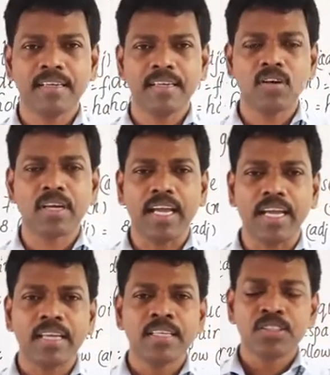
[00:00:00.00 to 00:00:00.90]

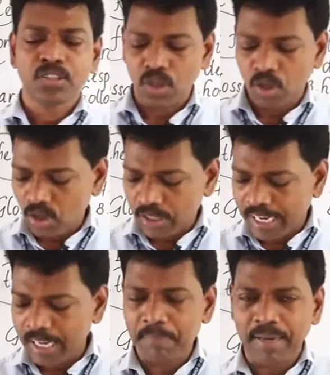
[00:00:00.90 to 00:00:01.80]
Okay, so
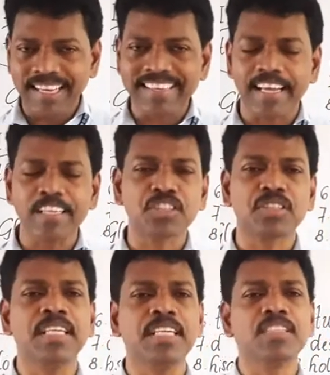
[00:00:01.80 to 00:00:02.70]
came and touched
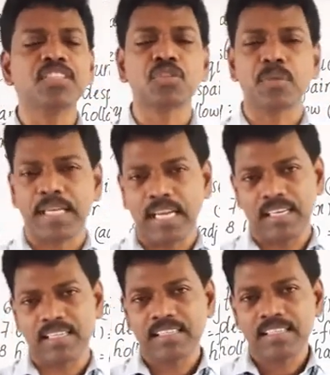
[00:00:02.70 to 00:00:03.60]
the
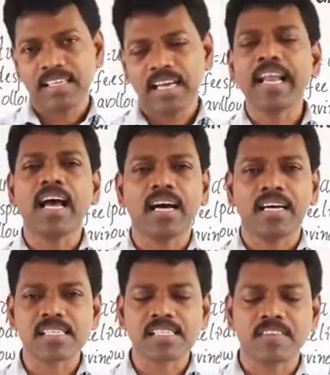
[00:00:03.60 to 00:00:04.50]
squirrel and
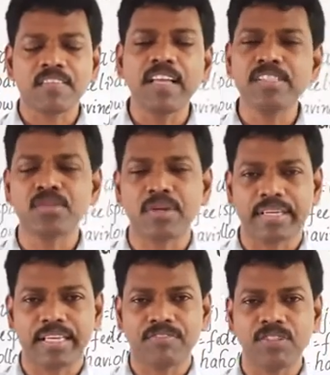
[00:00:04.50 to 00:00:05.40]
asked, "Where is your
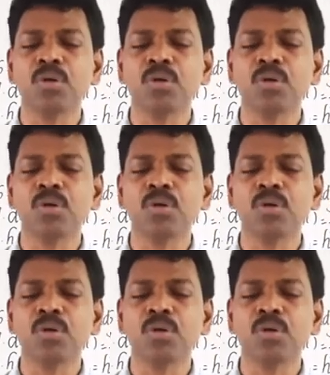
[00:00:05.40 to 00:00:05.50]
gift?